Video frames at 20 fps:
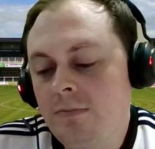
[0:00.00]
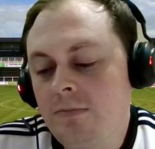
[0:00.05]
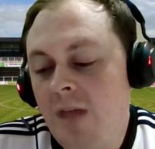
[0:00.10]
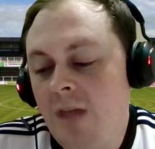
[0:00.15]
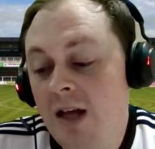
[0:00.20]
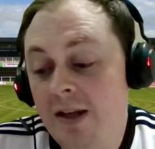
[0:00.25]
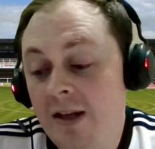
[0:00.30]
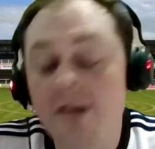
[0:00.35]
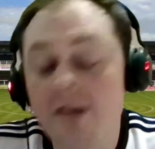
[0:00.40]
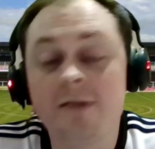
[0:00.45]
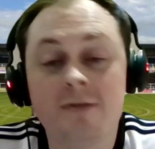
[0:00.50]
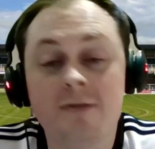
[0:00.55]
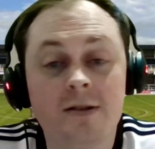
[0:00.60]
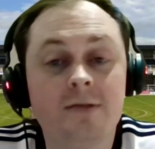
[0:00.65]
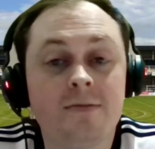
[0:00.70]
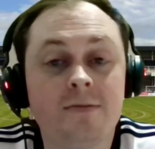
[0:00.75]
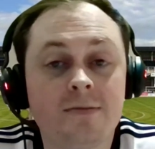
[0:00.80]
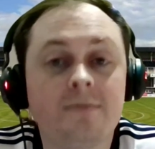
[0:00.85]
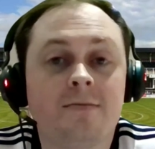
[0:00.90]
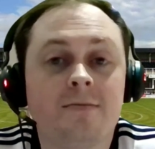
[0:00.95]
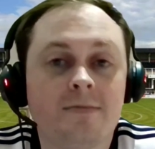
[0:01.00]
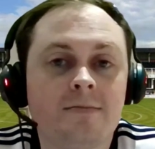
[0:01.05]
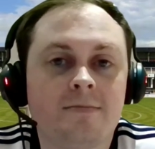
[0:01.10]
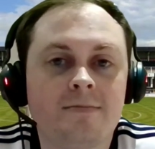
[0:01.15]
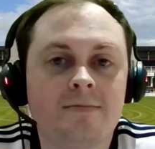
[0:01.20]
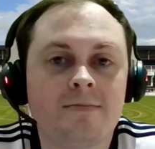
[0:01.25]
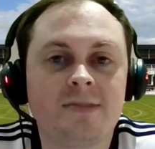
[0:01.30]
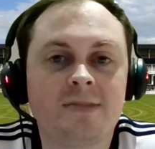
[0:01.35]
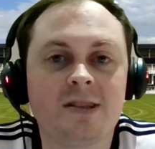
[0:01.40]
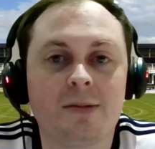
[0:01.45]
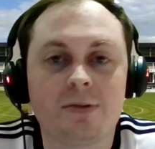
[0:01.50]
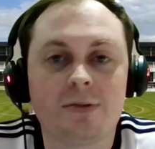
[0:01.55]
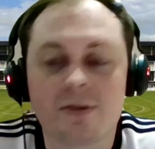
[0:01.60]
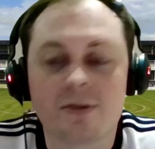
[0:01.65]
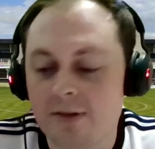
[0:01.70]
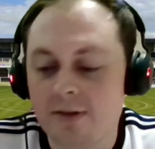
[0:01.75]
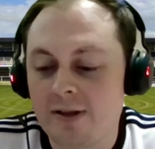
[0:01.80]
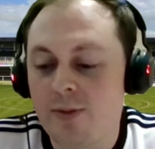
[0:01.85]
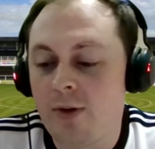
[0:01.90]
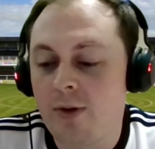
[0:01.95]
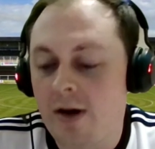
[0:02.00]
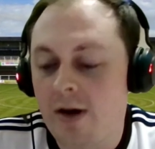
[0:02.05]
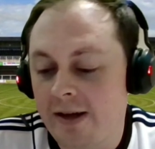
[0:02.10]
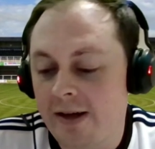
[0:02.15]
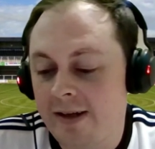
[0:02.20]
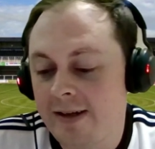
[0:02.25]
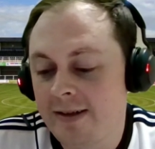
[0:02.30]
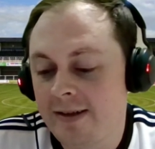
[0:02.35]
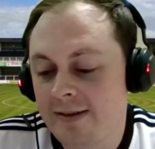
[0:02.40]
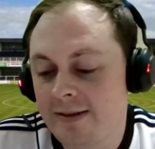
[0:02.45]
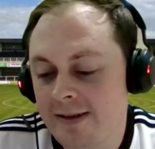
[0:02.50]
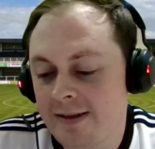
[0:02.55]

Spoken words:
and then subsequently why